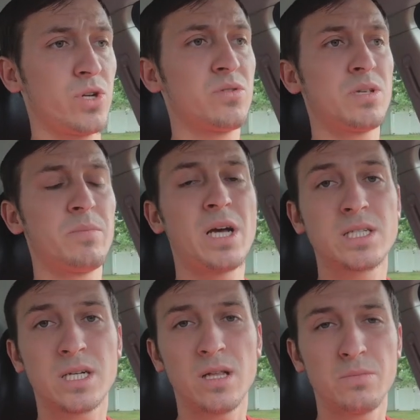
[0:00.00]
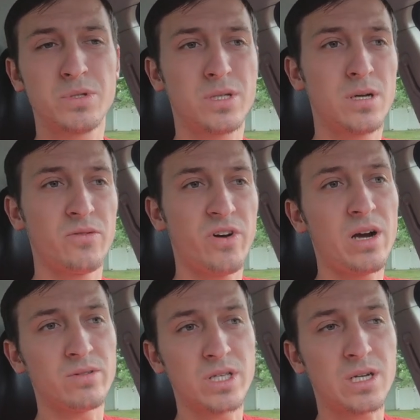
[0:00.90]
you know, some nice clips of
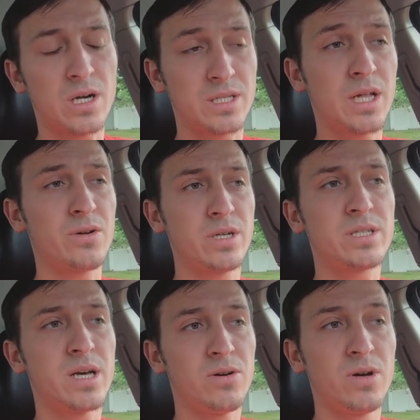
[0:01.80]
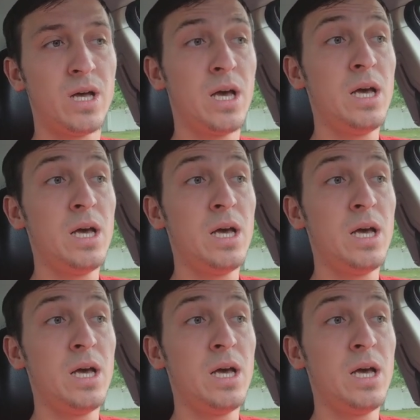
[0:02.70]
how this car accelerates now.